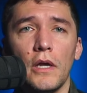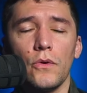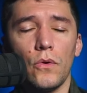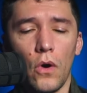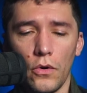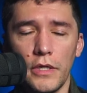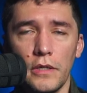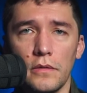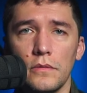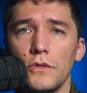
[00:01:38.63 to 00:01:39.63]
They're
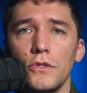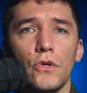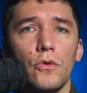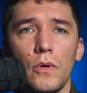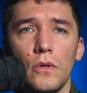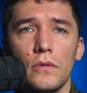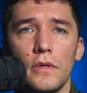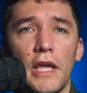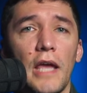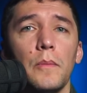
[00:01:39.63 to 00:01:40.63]
hardy, durable,
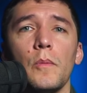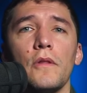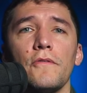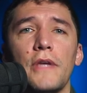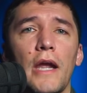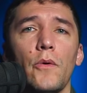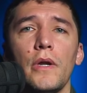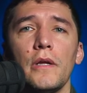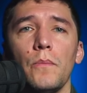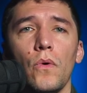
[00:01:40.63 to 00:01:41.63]
capable of
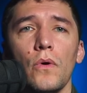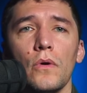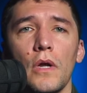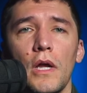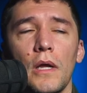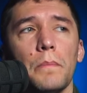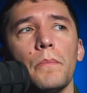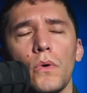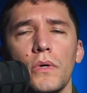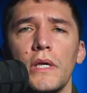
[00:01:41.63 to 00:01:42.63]
carrying more
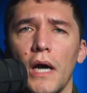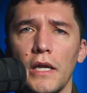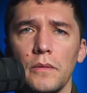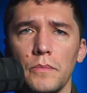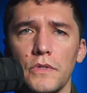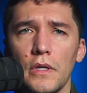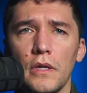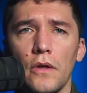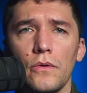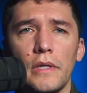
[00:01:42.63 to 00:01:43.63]
bulky items
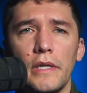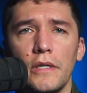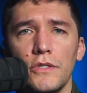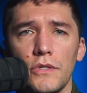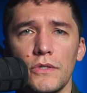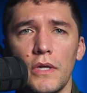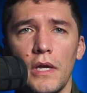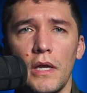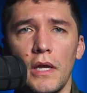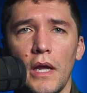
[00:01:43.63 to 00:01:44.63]
than other lineages,
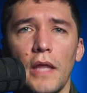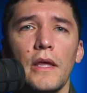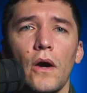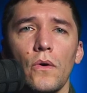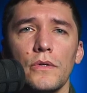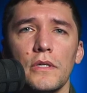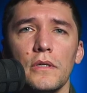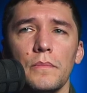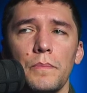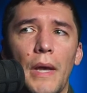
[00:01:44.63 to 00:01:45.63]
and they aren't
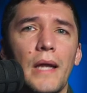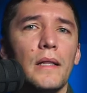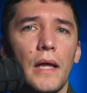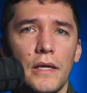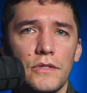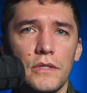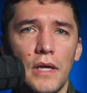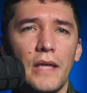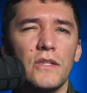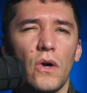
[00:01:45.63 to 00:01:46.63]
penalized
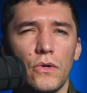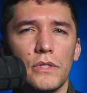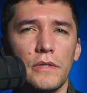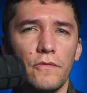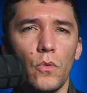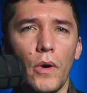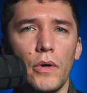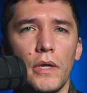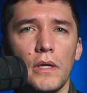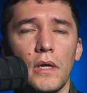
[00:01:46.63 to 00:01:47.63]
as harshly for
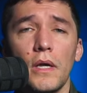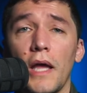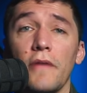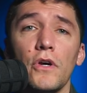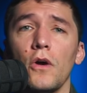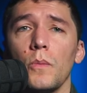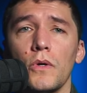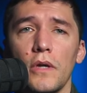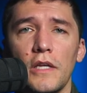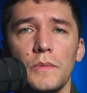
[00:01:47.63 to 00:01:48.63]
wearing heavy
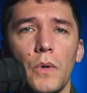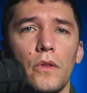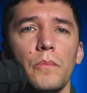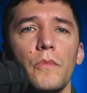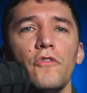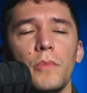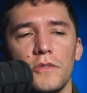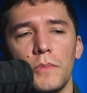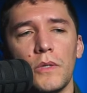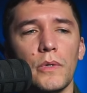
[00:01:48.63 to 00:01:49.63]
armor as part of the movement
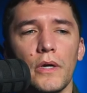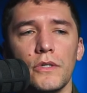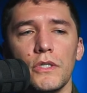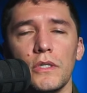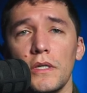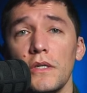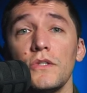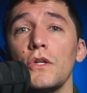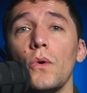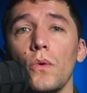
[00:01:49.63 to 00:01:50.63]
speed reduction is
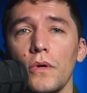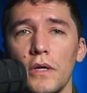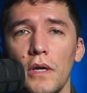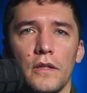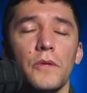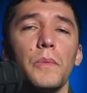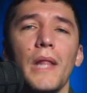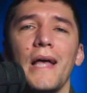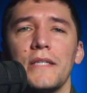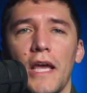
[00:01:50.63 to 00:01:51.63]
ignored. The
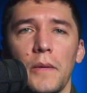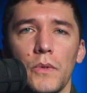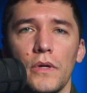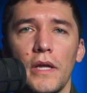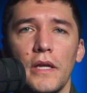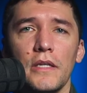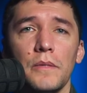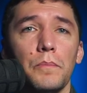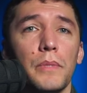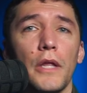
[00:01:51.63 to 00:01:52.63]
Blast Hammer
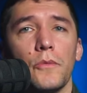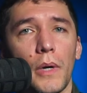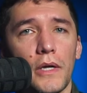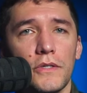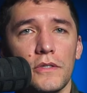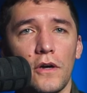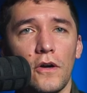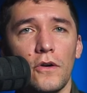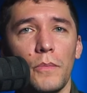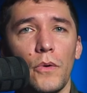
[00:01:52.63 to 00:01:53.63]
and Blunderbuss
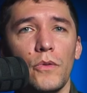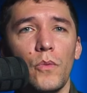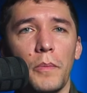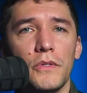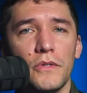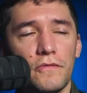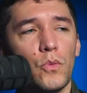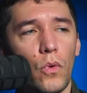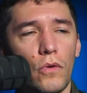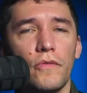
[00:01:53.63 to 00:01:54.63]
are both weapons of
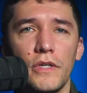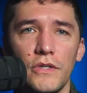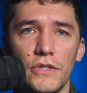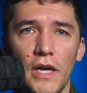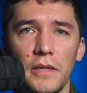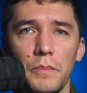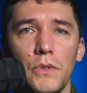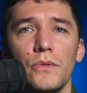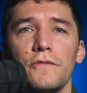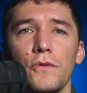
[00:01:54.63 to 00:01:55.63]
dwarven design
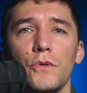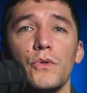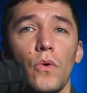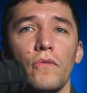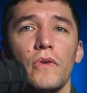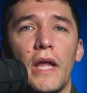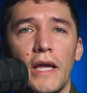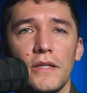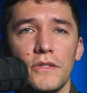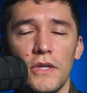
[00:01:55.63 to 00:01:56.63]
built for dwarven
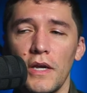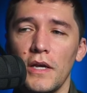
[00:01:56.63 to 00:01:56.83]
hands.